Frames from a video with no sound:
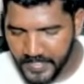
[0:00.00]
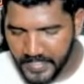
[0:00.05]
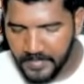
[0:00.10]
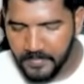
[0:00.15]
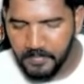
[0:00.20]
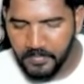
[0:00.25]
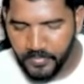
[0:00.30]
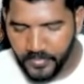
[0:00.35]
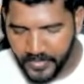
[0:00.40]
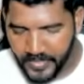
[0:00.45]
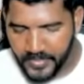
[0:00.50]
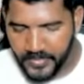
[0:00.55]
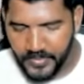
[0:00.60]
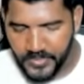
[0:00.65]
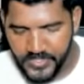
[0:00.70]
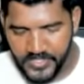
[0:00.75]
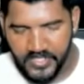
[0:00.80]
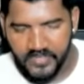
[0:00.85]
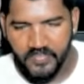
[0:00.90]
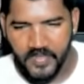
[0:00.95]
important
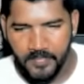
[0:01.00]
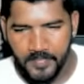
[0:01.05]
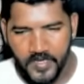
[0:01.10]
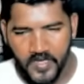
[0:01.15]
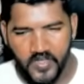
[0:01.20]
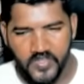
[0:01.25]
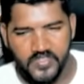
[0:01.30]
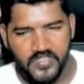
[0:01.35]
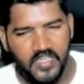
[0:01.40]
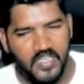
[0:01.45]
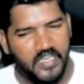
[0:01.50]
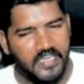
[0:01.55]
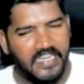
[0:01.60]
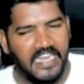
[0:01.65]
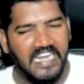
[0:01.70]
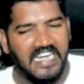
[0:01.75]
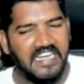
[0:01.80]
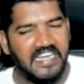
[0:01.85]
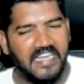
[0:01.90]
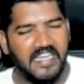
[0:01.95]
question because
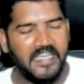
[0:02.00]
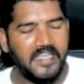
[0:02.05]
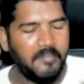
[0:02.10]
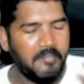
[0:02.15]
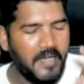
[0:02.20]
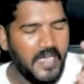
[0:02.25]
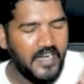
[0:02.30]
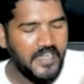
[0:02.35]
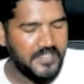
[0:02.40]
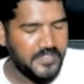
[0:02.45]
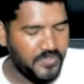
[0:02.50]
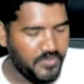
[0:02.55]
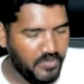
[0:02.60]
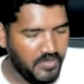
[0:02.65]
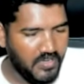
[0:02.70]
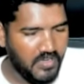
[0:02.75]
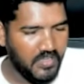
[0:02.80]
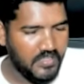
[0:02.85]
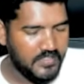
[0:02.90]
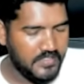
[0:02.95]
entire balance
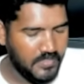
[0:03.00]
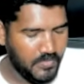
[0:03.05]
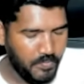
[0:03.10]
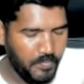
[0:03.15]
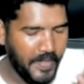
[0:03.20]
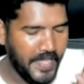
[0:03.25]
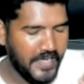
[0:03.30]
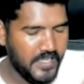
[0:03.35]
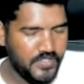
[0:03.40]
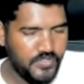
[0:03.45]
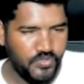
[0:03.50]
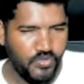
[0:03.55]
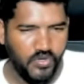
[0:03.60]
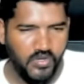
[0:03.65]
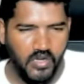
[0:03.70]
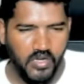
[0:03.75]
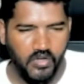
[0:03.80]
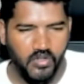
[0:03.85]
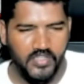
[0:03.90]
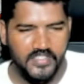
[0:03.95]

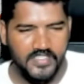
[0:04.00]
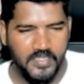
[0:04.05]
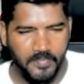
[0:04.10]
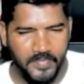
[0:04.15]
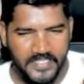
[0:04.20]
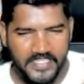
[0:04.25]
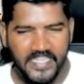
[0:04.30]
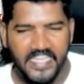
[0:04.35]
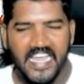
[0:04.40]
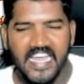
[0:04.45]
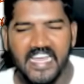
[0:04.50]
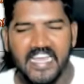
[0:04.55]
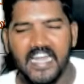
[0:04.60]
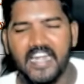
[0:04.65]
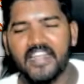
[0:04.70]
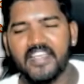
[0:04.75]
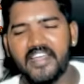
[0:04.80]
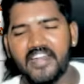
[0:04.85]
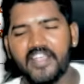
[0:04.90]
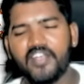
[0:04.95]
scorecard concept is a
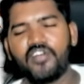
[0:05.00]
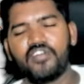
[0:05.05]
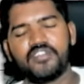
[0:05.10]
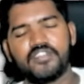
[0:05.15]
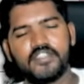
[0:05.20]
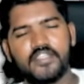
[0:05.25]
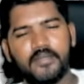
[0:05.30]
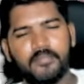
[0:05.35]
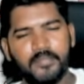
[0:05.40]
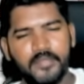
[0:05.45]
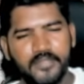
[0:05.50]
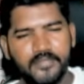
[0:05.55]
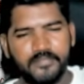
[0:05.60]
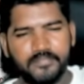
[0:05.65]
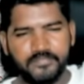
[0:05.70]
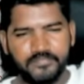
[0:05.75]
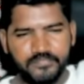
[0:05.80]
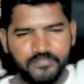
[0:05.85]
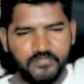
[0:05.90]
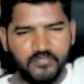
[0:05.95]
category concept.
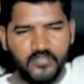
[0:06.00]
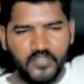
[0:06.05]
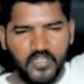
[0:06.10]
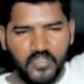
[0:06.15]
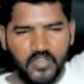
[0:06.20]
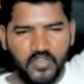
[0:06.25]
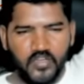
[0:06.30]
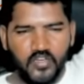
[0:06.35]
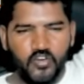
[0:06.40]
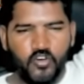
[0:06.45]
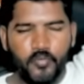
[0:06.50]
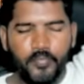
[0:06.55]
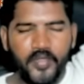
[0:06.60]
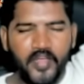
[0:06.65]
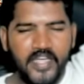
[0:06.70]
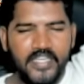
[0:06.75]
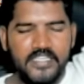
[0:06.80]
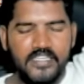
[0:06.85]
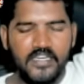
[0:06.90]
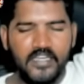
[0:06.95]
Hope you
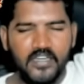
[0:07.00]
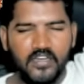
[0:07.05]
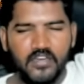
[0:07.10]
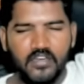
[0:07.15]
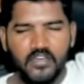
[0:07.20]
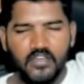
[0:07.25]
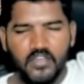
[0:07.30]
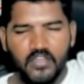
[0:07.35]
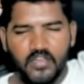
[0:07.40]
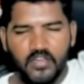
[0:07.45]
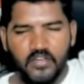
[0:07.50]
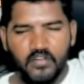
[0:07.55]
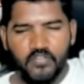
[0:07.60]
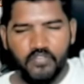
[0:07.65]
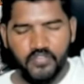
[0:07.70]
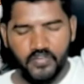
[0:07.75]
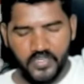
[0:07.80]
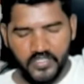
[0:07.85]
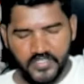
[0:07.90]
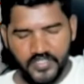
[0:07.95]
guys clear.
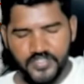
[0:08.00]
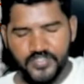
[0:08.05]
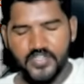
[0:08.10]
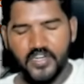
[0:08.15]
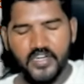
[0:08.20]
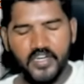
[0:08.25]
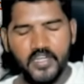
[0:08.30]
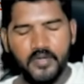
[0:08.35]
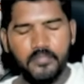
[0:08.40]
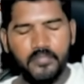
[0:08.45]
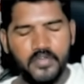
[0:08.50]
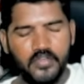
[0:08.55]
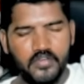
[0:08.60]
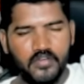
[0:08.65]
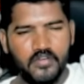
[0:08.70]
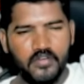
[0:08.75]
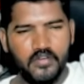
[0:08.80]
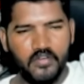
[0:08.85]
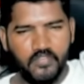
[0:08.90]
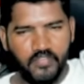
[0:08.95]
For this attempt,
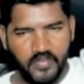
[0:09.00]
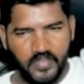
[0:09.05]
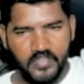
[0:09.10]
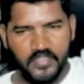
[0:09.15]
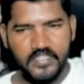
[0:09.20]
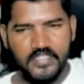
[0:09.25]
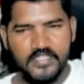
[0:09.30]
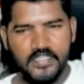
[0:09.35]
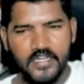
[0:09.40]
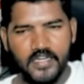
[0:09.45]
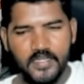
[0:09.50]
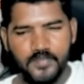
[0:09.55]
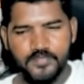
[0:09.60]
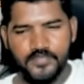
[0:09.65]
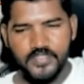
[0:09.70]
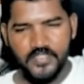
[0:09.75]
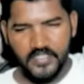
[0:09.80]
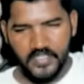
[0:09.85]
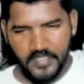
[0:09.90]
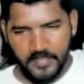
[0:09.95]

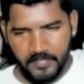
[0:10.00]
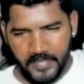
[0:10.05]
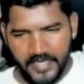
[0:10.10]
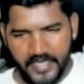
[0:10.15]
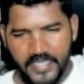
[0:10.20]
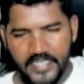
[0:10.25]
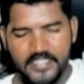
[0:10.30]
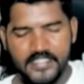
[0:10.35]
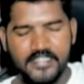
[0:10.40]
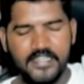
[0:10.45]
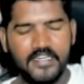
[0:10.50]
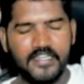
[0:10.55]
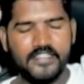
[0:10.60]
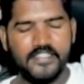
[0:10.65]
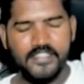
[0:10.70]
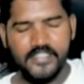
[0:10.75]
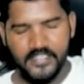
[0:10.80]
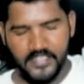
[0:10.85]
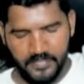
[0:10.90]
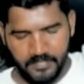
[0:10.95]
in my guest
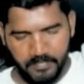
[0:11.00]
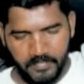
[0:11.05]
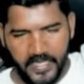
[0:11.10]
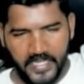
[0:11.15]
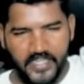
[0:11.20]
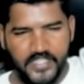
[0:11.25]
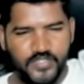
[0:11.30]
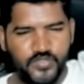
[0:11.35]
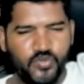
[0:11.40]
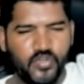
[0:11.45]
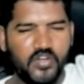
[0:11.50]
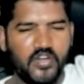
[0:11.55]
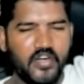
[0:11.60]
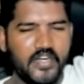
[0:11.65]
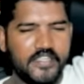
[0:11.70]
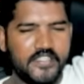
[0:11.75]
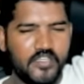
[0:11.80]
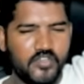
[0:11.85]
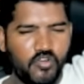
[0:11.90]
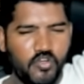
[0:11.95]
list, balance scorecard is
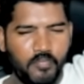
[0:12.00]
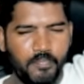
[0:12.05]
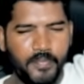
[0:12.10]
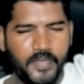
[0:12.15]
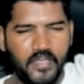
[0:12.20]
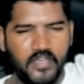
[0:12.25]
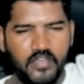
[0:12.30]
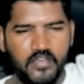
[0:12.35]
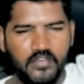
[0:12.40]
the topic.